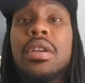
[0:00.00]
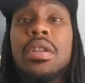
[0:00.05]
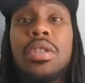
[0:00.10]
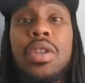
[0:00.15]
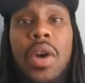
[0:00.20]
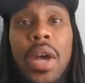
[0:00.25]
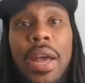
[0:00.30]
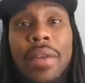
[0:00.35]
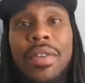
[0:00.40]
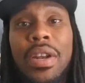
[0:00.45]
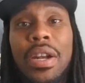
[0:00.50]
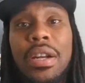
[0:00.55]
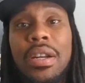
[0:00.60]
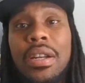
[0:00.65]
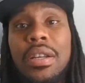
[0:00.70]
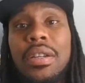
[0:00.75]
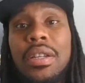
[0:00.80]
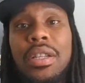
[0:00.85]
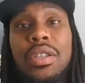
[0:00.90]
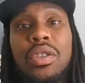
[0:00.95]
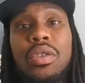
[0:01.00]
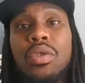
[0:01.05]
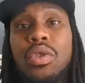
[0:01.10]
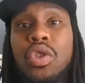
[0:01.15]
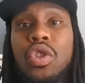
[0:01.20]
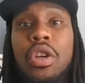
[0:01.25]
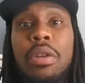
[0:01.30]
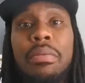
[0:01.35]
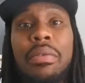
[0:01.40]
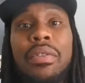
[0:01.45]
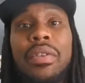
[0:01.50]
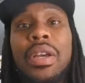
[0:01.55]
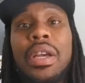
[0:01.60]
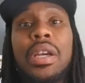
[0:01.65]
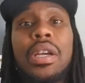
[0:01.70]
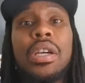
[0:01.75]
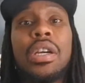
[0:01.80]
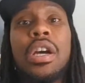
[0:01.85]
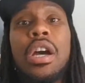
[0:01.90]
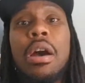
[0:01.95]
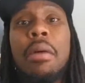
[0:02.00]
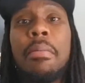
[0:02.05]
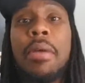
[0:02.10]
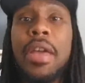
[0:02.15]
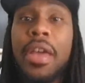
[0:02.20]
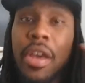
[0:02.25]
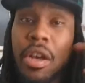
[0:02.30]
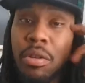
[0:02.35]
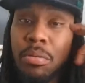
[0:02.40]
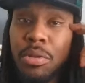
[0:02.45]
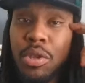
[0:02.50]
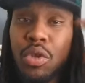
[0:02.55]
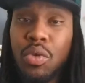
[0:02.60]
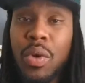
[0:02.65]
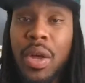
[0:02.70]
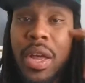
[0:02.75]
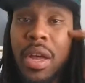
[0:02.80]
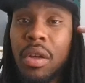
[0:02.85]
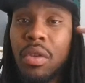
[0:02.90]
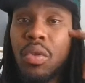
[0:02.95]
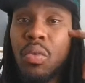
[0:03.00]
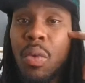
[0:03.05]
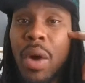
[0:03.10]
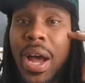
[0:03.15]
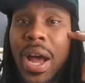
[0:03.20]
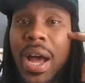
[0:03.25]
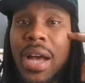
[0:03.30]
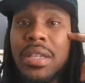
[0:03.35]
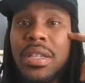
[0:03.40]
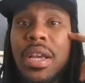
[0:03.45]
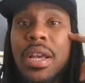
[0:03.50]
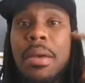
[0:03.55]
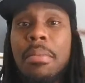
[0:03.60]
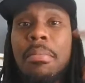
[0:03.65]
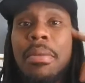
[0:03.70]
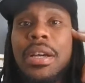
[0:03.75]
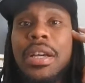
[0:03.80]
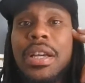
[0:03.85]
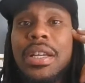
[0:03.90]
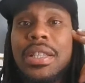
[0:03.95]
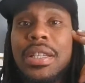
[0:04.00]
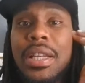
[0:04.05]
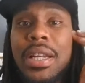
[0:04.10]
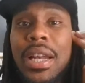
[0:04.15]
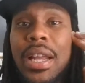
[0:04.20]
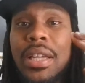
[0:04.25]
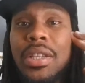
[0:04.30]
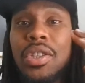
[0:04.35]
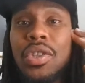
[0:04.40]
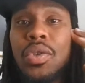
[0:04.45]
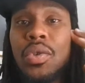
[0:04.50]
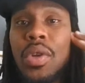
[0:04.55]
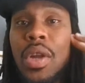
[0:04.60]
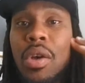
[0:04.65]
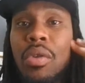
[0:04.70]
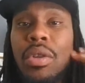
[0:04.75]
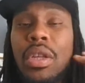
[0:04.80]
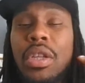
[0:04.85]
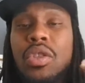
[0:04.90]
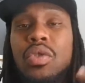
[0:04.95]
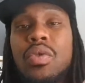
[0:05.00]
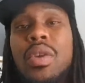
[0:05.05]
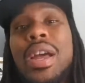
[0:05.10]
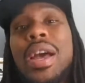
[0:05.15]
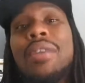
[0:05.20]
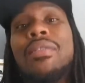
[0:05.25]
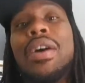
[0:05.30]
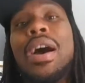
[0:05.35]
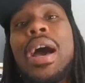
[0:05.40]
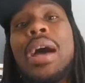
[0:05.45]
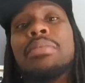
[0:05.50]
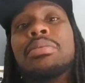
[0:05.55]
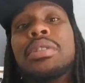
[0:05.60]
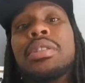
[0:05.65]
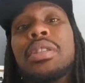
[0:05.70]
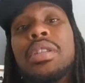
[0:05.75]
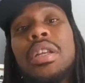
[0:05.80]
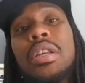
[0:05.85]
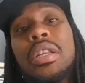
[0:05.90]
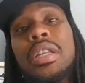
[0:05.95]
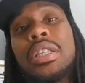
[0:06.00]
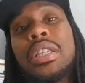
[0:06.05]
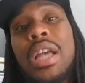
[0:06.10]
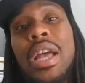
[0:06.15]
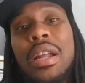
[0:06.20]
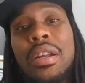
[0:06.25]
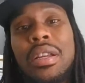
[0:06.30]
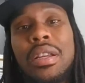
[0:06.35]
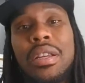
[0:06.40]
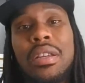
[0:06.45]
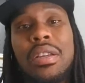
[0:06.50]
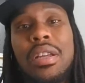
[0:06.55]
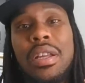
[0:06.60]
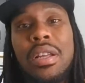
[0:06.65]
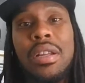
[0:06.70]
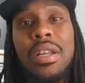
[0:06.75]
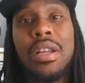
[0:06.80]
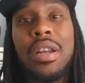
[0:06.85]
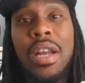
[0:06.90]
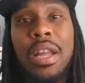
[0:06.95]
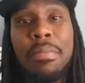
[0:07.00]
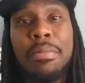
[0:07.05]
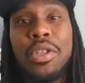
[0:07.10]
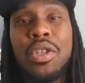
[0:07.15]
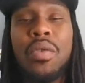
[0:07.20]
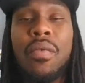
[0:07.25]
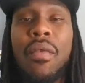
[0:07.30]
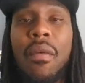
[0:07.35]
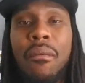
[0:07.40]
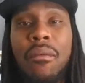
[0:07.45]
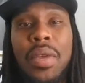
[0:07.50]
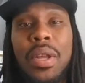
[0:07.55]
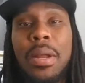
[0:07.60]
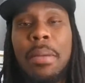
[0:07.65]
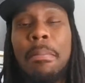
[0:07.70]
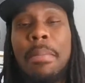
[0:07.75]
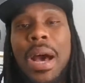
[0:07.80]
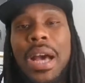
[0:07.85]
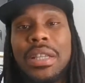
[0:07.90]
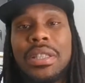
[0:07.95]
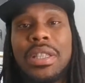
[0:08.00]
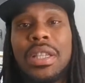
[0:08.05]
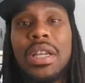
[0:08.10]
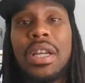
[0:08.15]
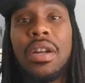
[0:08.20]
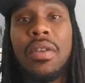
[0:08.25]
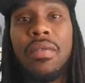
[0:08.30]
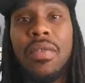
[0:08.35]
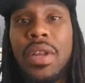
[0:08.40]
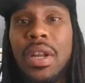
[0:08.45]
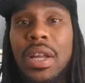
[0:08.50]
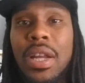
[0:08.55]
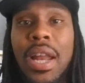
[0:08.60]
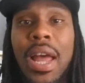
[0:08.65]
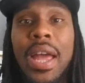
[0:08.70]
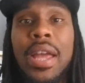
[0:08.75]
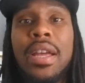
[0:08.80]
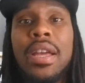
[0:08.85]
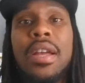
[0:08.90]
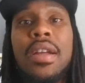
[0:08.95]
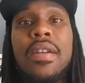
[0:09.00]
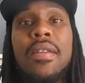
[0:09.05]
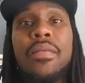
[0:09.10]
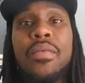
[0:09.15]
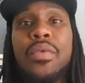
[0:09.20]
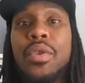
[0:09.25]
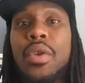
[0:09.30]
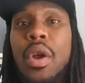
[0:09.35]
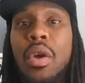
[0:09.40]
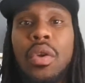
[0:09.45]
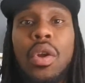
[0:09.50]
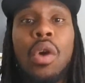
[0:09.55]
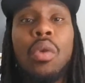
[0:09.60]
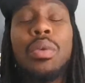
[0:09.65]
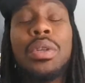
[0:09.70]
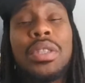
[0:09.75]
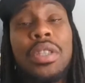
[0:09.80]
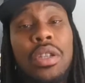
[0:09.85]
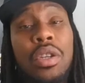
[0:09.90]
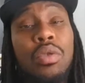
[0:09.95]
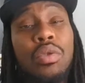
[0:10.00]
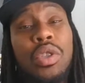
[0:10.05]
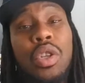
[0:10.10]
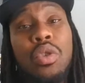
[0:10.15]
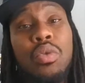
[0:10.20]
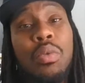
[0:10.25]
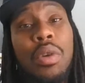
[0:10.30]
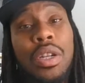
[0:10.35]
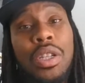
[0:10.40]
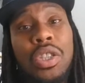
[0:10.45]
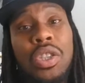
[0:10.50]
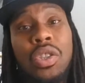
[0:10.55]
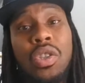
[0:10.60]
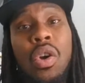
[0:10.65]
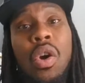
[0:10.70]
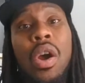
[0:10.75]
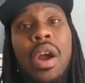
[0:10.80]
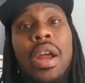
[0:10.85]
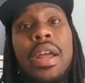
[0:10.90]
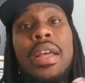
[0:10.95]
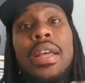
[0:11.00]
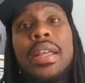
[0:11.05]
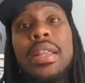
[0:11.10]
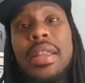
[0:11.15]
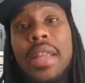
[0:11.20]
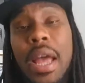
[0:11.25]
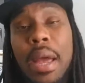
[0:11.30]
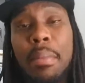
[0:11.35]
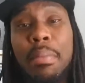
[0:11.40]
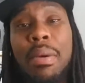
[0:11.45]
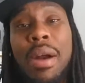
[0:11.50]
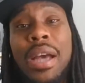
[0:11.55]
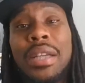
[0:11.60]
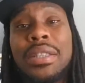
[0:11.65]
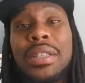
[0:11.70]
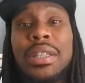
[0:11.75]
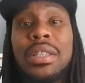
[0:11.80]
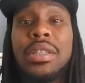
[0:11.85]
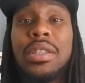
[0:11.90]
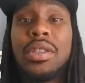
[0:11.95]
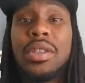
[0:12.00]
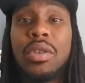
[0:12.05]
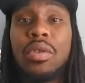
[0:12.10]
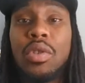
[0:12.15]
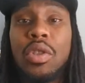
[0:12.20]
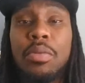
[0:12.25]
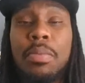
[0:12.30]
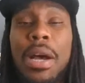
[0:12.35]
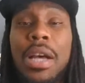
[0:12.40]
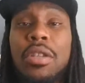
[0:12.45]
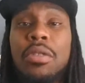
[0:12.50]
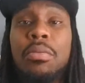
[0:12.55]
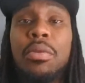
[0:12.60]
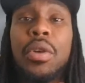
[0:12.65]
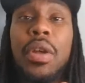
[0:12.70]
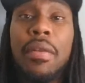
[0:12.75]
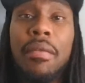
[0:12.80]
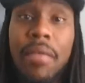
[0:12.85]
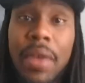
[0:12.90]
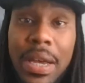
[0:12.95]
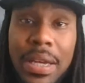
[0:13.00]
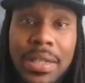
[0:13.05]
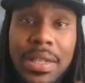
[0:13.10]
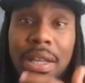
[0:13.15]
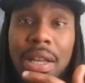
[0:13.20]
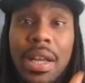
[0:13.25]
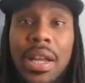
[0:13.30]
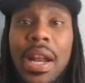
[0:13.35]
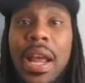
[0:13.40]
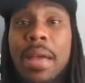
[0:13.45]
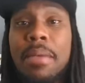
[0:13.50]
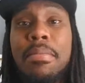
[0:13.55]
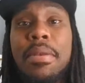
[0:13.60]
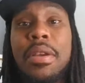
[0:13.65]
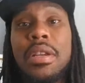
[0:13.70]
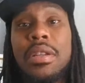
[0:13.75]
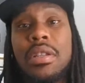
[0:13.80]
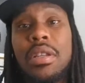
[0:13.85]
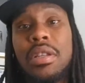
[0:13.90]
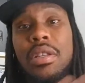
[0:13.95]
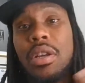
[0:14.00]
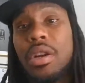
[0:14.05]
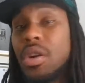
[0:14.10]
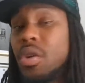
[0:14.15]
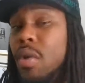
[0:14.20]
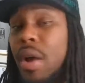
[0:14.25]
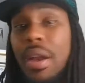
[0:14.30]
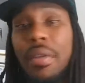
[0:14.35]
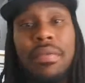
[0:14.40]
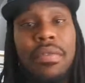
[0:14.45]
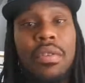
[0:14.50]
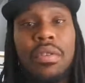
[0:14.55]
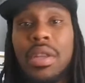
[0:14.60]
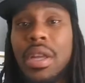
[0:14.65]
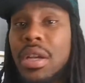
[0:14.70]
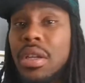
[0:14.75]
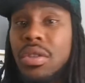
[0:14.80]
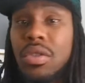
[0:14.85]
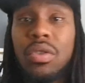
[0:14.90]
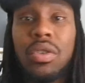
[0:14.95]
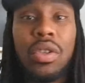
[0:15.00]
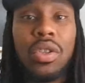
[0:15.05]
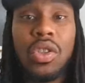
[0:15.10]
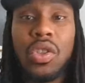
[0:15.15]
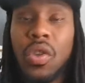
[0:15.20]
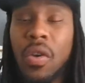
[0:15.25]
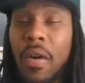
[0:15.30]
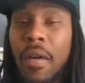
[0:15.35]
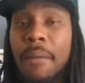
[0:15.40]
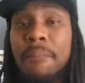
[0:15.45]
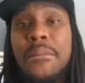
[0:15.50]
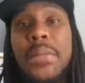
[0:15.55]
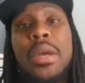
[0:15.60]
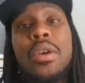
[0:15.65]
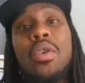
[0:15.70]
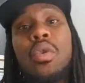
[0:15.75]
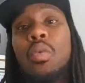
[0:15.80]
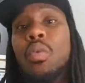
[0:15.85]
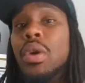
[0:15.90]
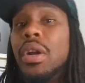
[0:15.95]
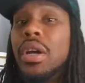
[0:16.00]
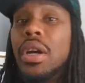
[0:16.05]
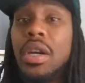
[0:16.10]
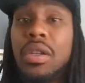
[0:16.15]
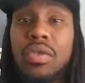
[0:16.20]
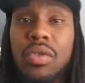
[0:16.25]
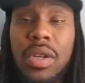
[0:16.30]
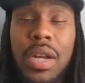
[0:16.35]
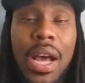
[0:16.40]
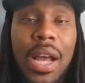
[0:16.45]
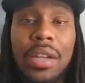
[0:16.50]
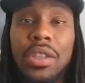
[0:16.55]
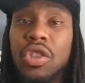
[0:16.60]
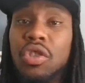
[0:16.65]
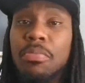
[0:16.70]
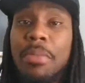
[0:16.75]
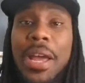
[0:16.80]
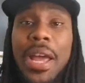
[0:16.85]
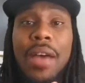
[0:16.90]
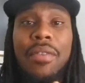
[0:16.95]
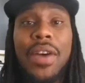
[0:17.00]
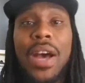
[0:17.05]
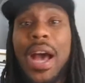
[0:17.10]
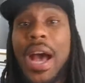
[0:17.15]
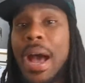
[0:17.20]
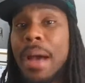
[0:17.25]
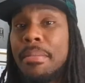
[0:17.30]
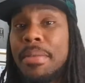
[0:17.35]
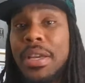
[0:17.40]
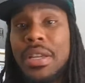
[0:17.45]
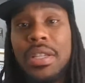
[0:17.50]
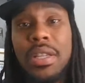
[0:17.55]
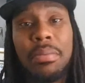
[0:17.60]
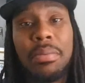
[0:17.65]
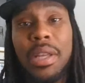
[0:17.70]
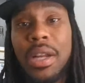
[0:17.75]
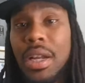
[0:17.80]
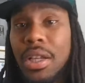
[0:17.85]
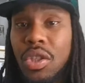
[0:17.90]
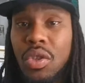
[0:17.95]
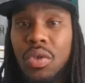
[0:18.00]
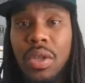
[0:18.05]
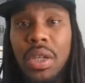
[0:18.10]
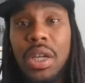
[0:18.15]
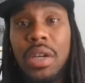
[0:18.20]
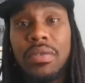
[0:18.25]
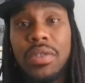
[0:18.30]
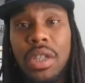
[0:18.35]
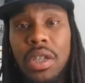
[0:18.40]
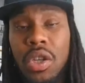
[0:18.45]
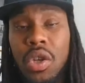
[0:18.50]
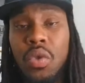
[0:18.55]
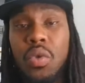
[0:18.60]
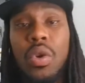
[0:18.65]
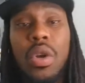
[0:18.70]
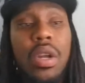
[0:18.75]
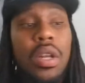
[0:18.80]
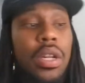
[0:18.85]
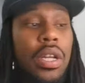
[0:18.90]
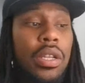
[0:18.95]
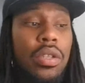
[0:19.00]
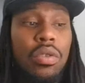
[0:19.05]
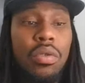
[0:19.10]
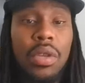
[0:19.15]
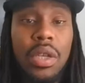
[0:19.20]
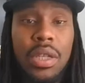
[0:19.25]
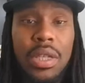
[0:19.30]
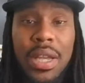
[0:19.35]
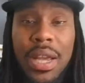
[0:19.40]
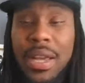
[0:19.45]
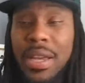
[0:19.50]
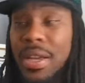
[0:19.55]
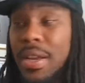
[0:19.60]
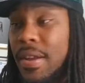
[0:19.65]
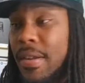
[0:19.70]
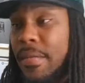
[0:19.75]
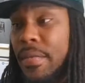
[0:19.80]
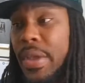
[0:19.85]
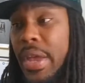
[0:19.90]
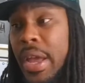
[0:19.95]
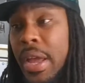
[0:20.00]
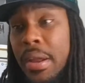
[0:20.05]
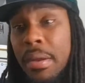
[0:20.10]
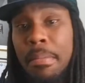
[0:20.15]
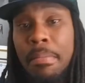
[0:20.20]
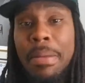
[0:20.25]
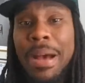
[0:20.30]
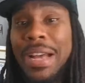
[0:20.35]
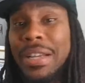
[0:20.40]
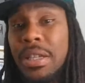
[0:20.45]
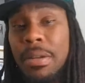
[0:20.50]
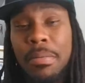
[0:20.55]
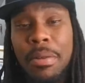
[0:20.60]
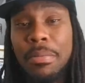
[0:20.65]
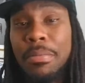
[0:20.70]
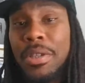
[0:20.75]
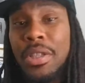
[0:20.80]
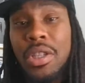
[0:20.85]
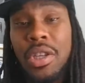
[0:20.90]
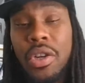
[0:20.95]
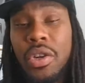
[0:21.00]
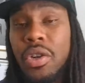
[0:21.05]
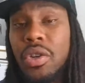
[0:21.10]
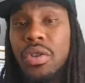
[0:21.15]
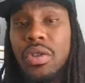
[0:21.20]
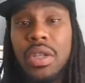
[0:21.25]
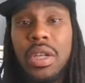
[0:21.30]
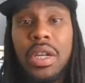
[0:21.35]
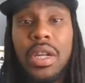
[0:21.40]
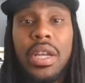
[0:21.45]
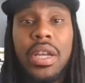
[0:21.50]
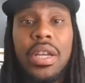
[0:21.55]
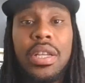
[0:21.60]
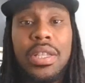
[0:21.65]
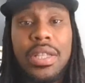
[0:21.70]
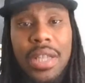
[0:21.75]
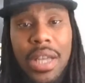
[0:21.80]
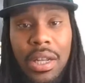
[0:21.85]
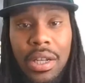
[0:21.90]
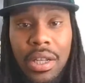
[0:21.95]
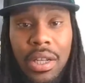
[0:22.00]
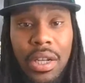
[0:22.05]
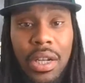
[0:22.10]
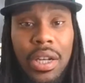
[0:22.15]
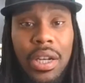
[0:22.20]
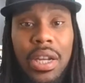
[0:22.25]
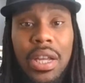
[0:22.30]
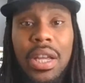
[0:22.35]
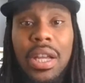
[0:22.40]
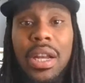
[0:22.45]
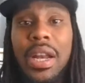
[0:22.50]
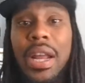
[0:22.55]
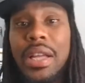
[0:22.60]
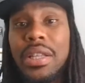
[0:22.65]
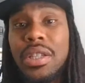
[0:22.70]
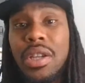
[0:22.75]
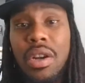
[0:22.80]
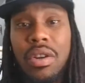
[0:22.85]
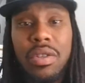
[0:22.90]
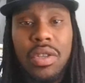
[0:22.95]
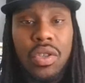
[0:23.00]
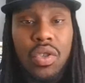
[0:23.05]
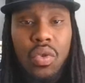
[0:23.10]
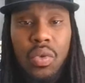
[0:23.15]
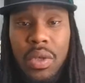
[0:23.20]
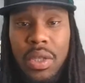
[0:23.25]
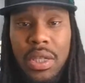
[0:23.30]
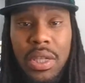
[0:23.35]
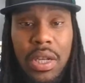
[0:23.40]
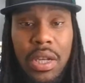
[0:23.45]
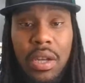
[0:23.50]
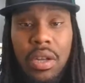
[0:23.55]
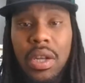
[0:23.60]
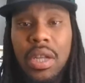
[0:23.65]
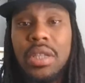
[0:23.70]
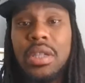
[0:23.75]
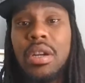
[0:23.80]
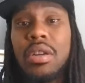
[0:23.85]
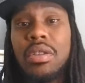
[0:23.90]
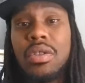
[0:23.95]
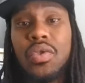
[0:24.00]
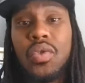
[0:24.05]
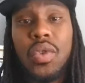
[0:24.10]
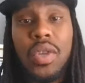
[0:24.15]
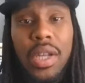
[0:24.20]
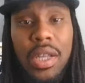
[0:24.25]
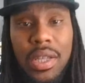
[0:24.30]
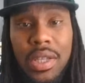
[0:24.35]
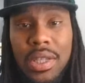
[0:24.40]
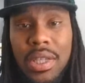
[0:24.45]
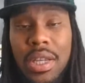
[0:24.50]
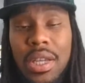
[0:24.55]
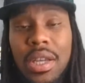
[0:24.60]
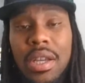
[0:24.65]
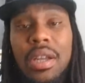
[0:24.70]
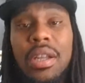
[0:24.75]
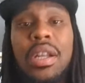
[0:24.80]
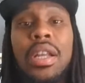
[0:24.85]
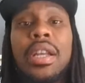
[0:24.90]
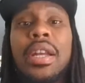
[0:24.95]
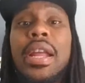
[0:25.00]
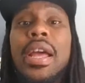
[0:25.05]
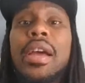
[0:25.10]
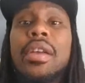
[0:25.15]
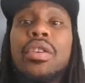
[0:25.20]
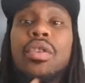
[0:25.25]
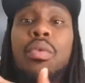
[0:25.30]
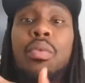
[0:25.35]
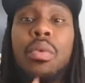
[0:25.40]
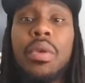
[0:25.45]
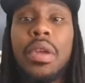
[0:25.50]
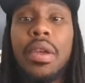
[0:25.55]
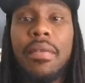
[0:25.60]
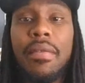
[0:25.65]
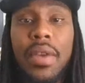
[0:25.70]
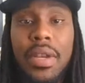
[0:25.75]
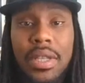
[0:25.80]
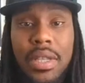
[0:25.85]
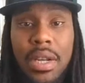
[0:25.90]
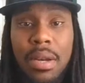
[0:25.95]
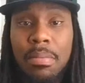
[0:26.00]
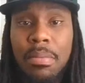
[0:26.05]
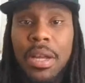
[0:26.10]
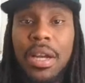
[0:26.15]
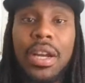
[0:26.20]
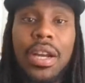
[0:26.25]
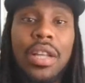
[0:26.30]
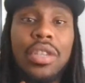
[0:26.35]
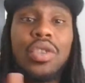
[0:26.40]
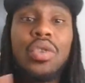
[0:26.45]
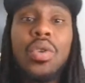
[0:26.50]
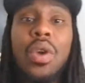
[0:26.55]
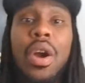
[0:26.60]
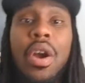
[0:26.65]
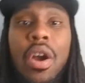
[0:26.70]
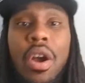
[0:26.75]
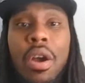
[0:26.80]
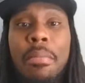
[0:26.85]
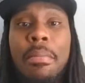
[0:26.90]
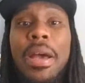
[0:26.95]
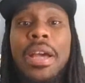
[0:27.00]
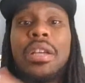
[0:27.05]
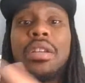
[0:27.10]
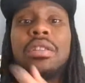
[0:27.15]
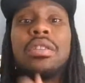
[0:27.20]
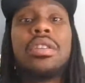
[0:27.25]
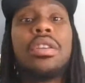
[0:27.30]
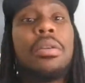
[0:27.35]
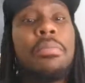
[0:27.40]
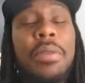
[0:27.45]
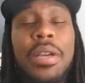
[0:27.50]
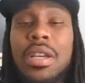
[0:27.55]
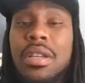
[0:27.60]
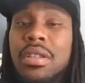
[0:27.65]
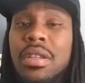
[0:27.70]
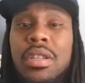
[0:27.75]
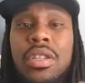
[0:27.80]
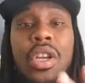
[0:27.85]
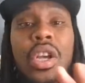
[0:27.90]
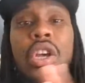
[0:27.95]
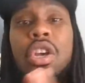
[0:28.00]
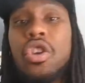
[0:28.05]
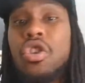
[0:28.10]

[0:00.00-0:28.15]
So having an additional stream of income helps you health wise because because it lets you know that you have option. It kind of it limits you from feeling boxed in or feeling like you don't know what to do. So you want to start that process as soon as possible. Invest in a business. There are quite a few things you can start with a hundred dollars. You may have a hobby or something that you love to do that you can take and buy some of the materials and then sell it. And then that turns into a sale, that turns into another sale, and now you're reinvesting the money that you earn back into your business.